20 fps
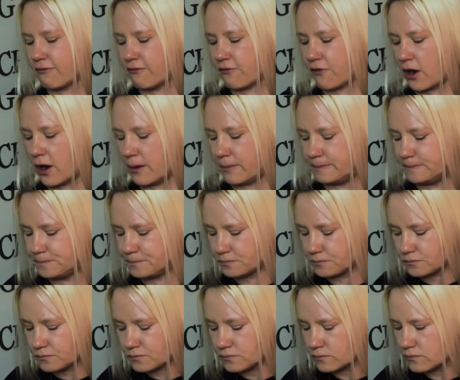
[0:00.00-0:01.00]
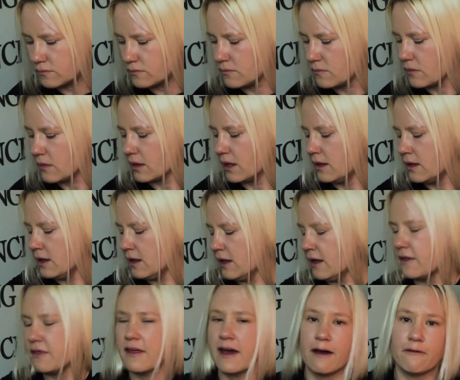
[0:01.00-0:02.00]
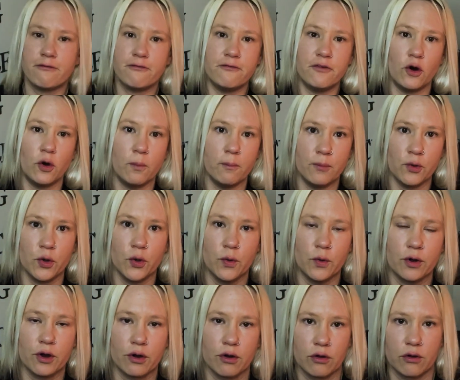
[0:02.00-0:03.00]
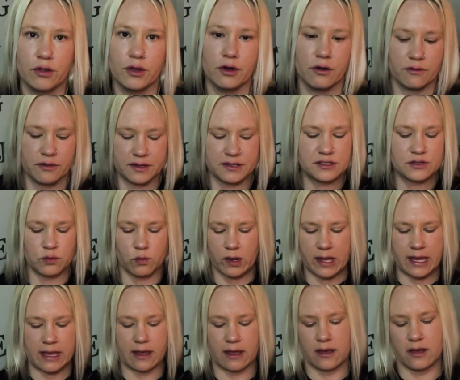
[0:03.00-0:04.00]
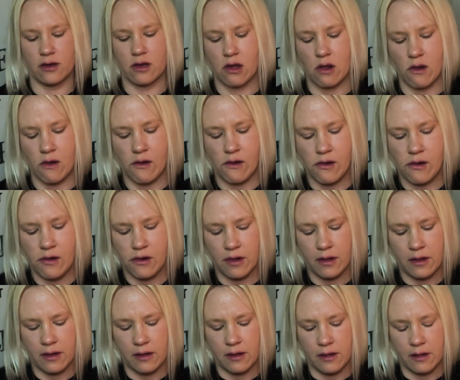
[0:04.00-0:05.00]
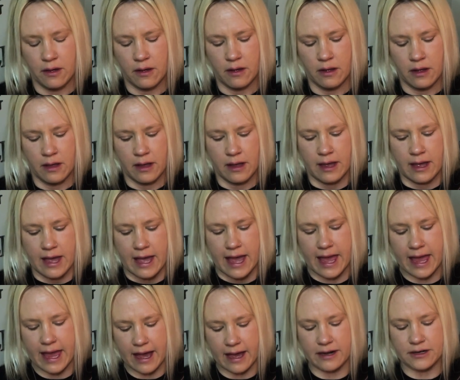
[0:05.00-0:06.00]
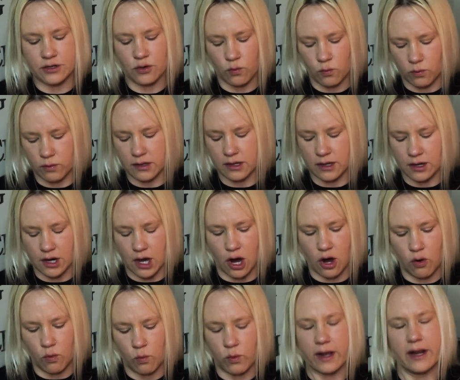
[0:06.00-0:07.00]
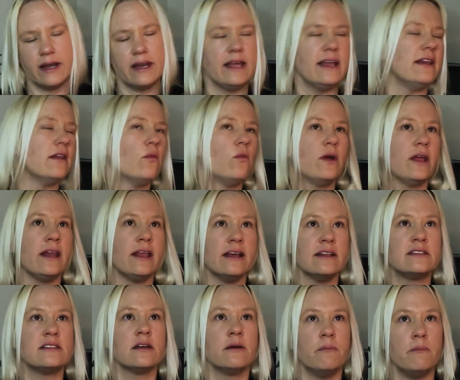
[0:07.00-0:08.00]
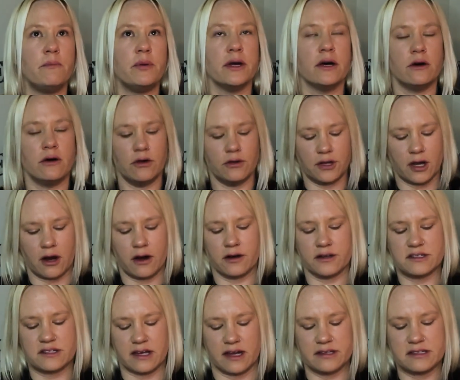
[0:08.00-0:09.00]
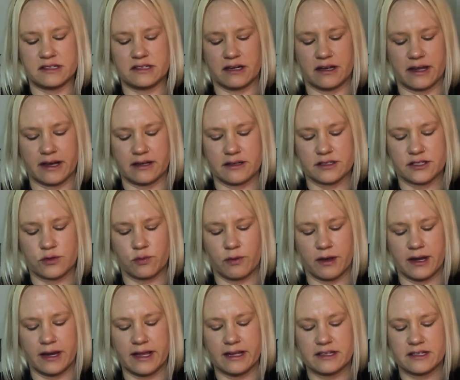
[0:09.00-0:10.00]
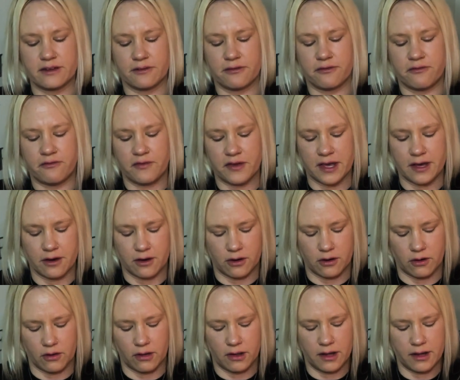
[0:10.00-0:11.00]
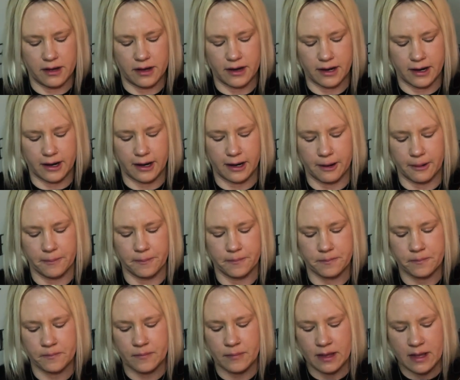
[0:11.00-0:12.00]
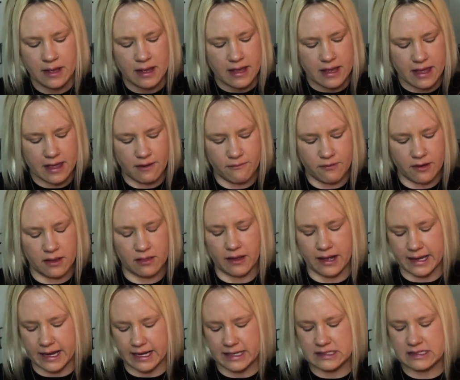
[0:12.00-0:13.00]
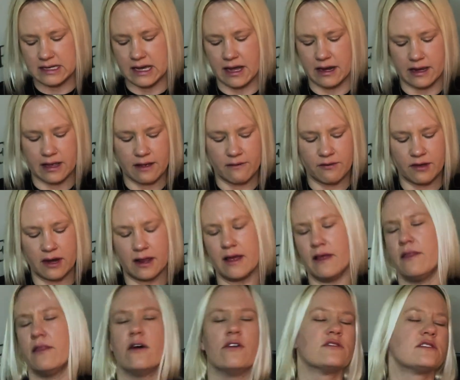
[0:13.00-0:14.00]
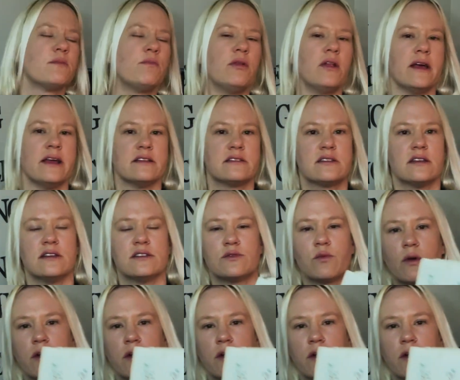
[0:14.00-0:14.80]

from that full moon earlier this week. And, you know, we need to build our sustenance. We need to feel, like I said, even in those places